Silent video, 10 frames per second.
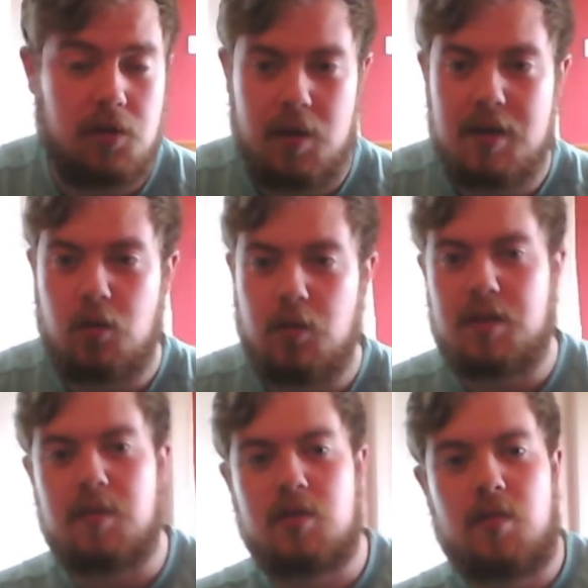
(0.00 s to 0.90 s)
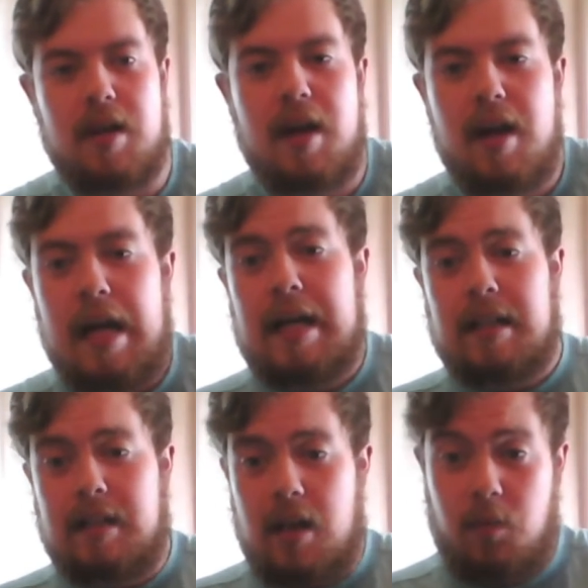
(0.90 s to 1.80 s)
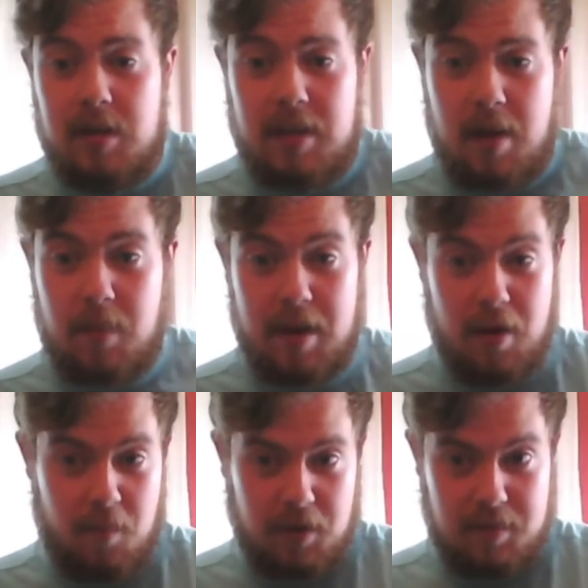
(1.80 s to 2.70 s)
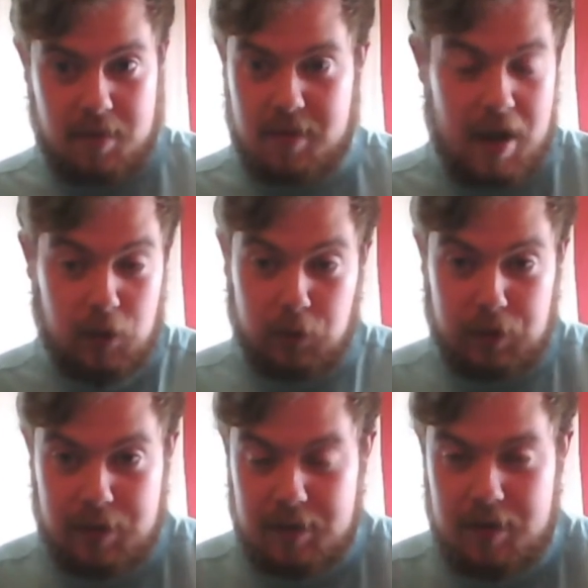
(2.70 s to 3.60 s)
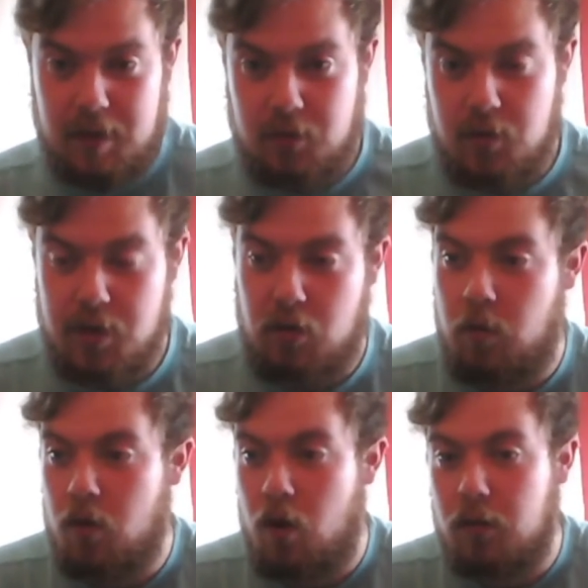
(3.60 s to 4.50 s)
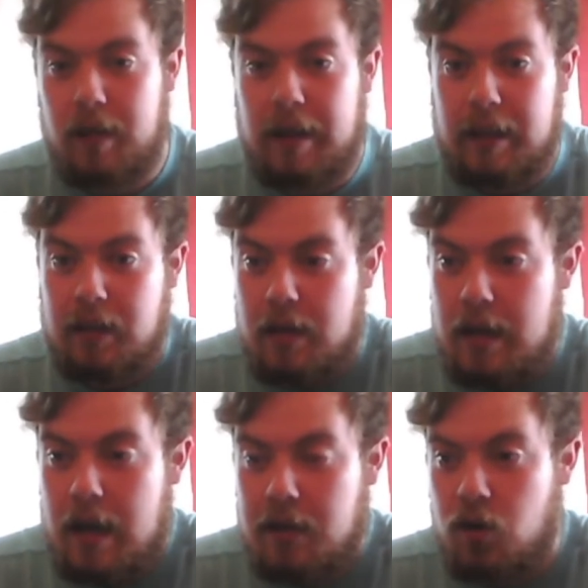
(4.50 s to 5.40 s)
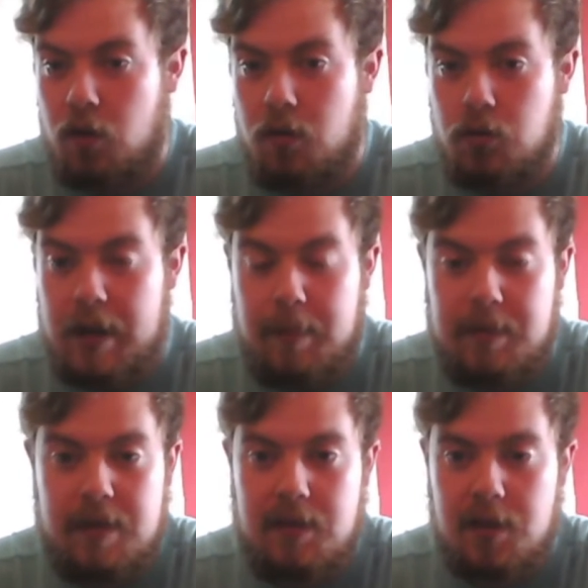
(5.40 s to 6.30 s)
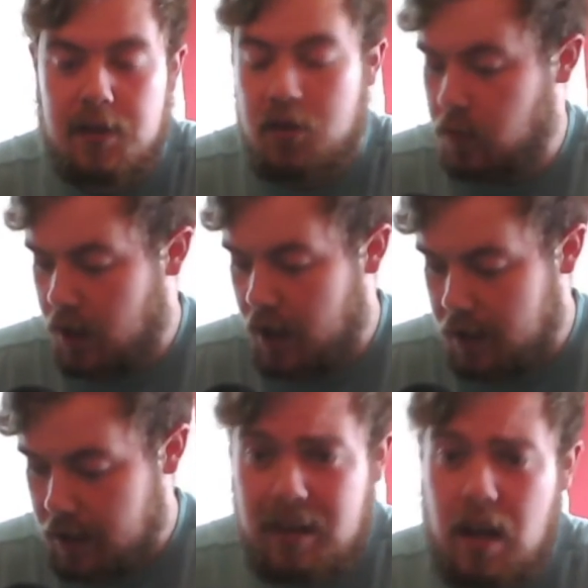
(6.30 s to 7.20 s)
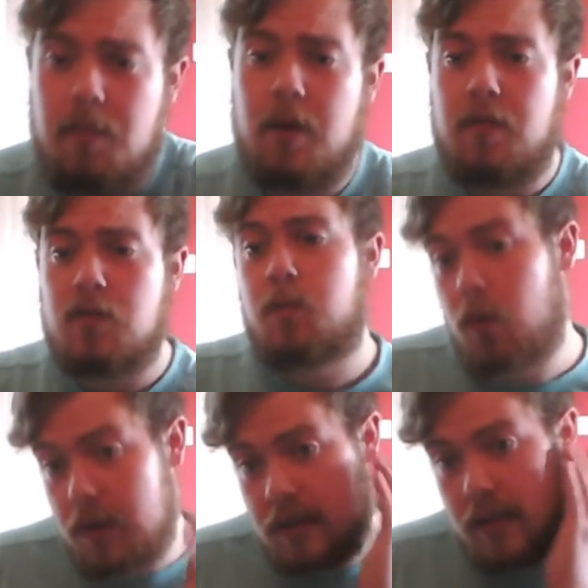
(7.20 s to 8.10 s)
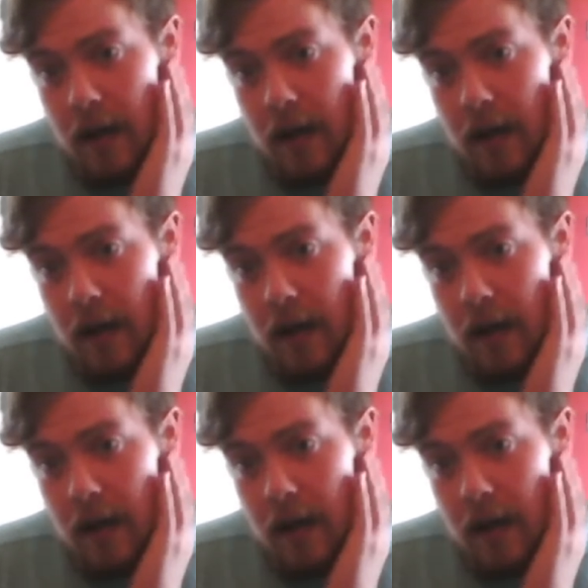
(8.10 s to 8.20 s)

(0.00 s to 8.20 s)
So his always seems to be Tyler Breeze getting beaten up, but Dango just is really great with the hot tag, and he has got those hips that just don't lie. In came Bivens, boys.